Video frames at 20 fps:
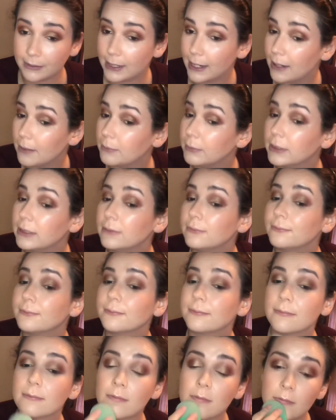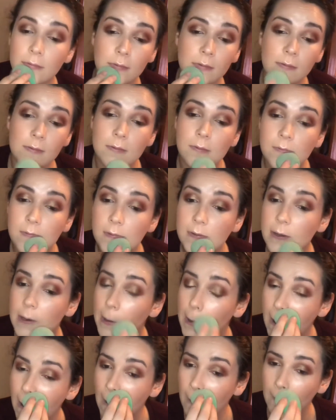that, but all
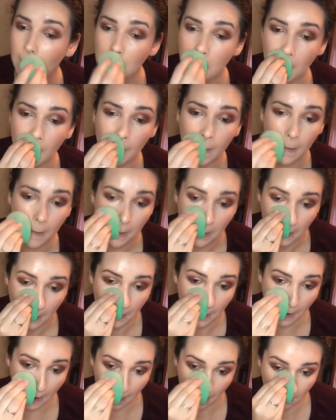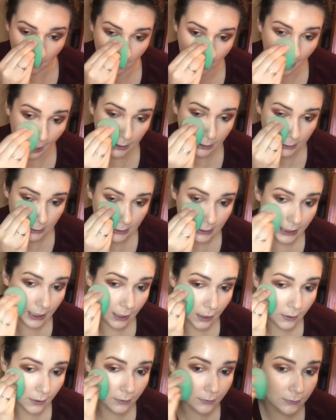right, I'm gonna pat this
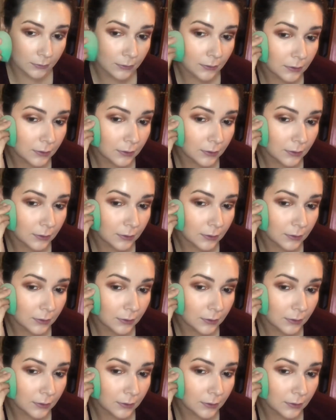down.